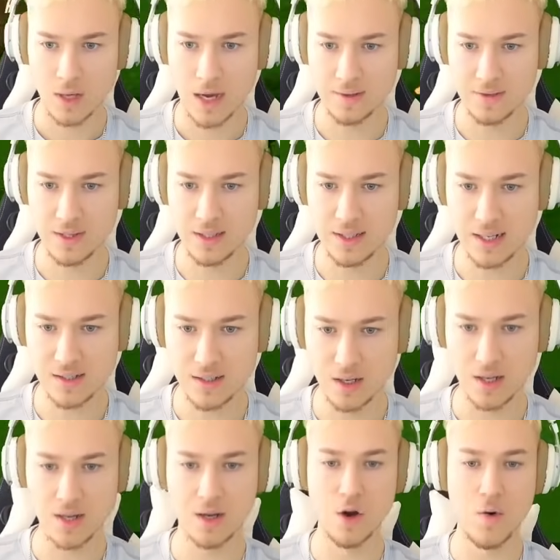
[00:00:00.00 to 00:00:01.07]
I think that's
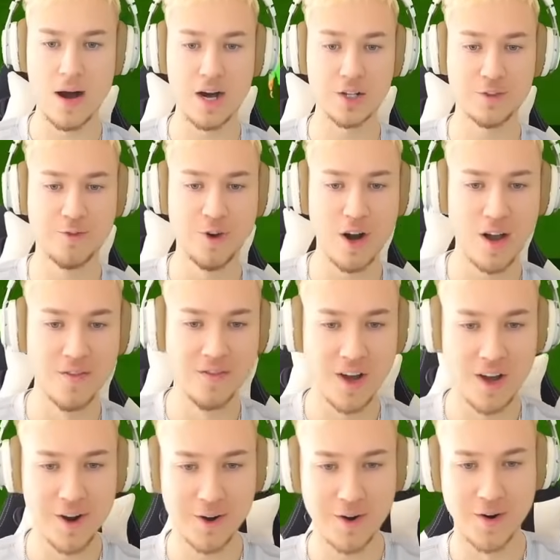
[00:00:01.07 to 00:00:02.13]
gonna go out for
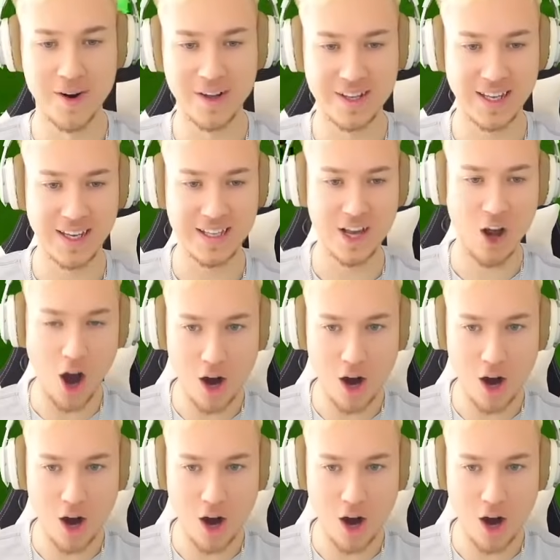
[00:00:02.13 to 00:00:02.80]
another corner kick.